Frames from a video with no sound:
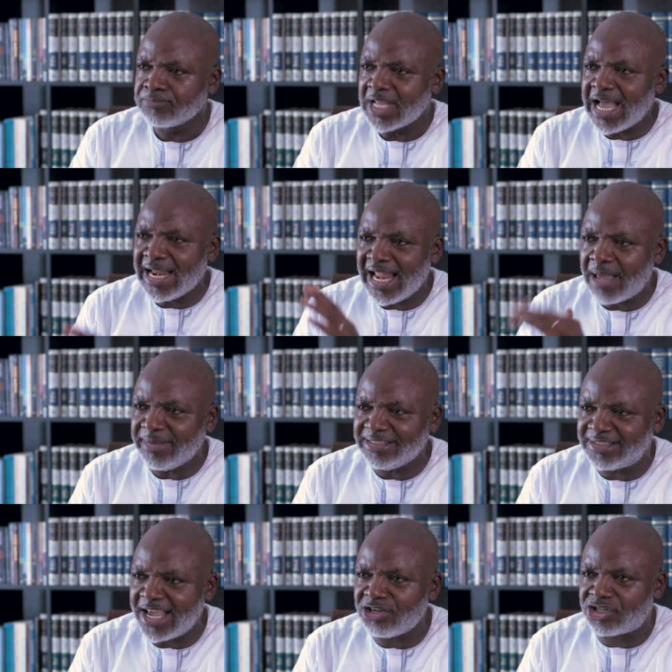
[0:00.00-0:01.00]
and
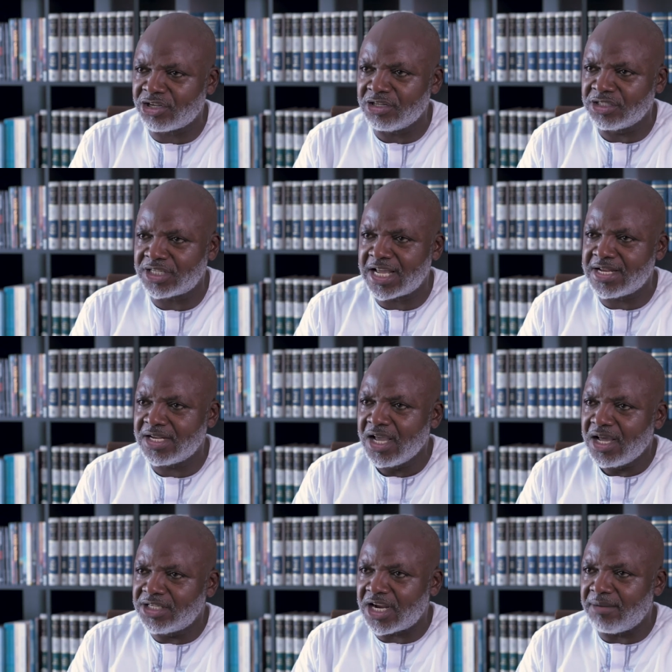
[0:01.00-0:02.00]
lamentations, and
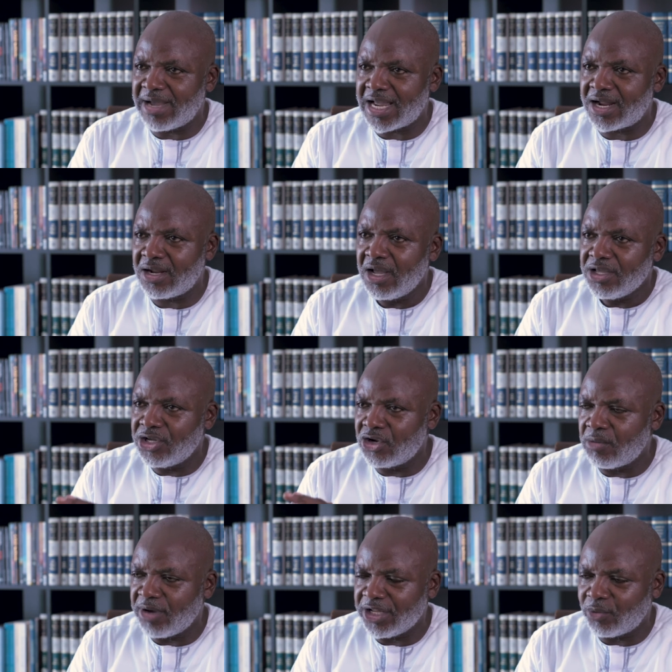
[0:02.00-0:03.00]
Jeremiah, you
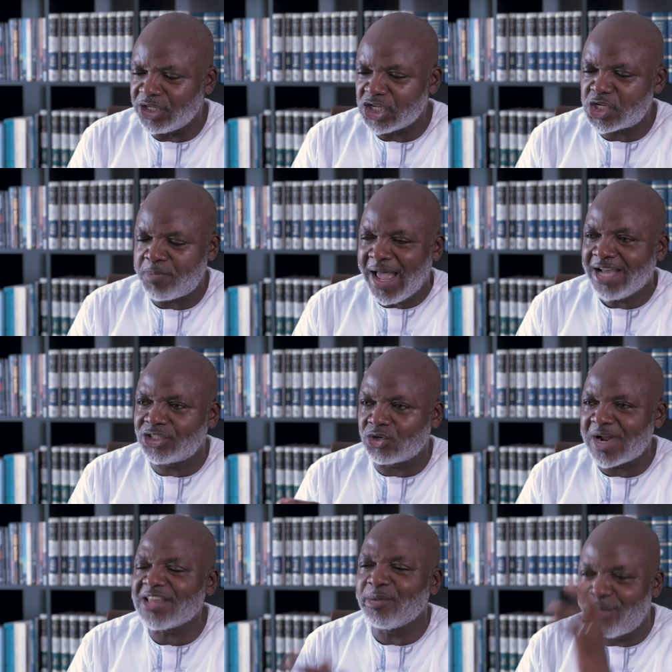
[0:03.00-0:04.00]
know, was inspired to
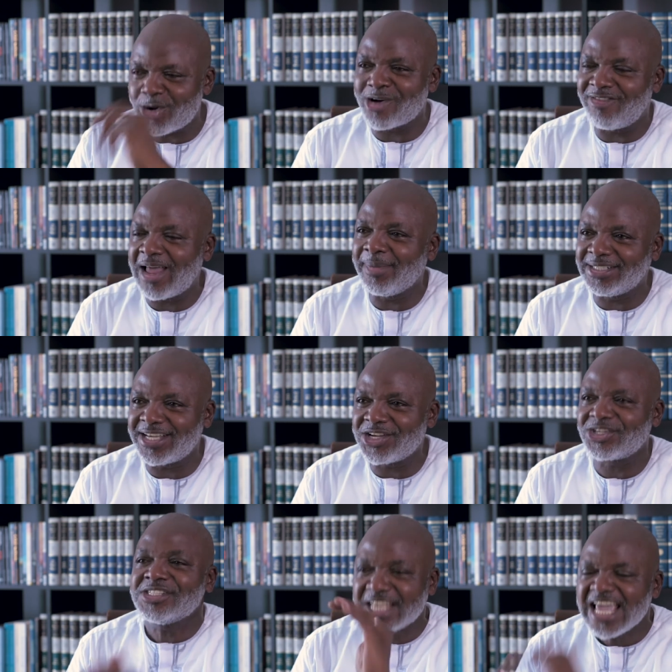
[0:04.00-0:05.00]
write the book of
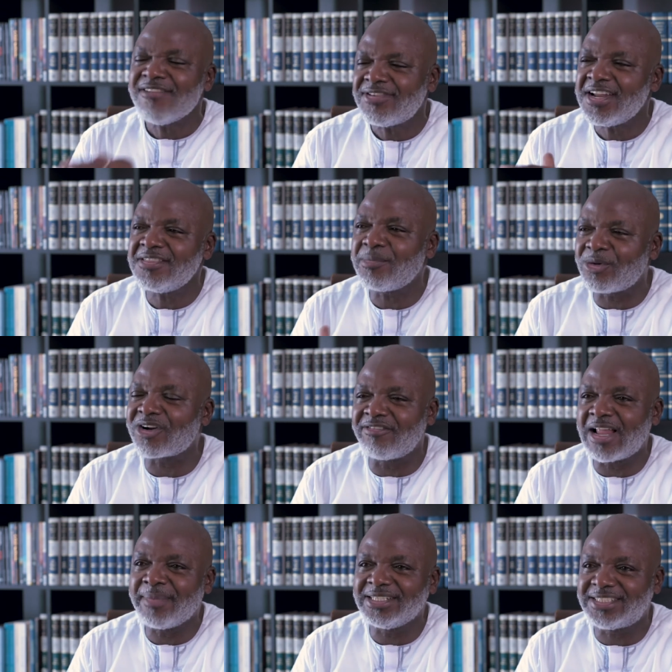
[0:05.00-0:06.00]
Lamentations. Even in the book of
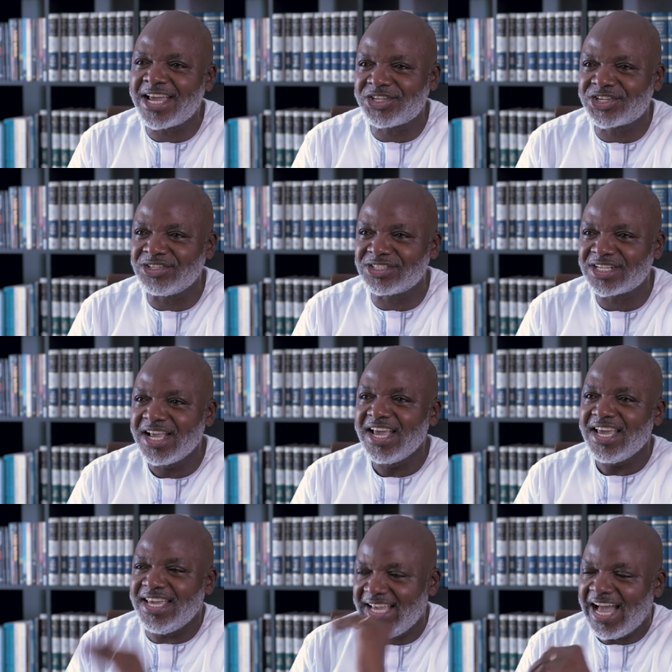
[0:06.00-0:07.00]
Lamentations,
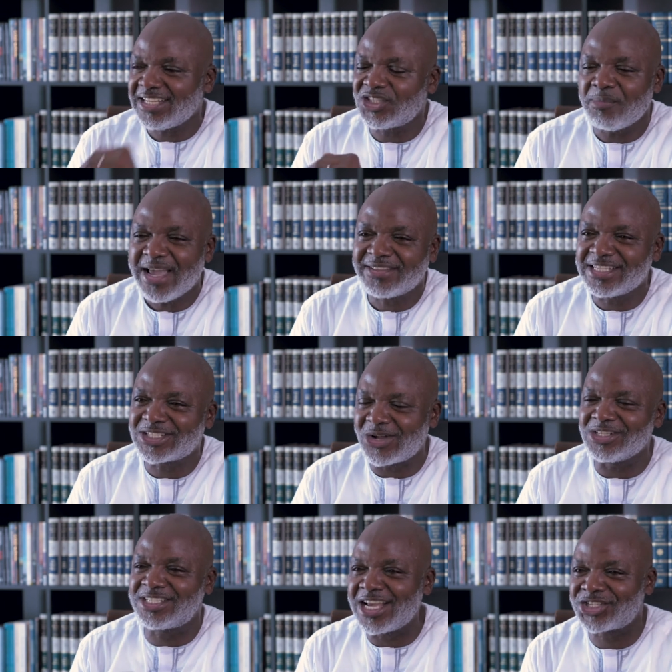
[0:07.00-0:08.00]
he had to make this
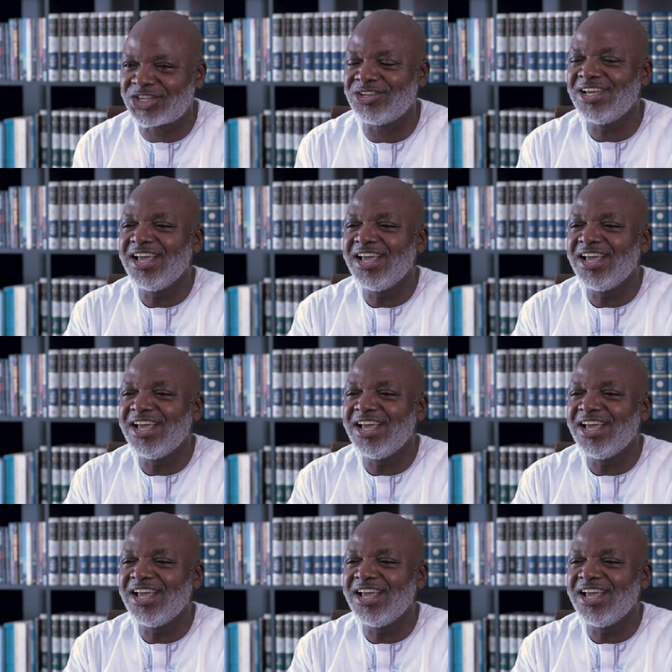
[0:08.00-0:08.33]
concession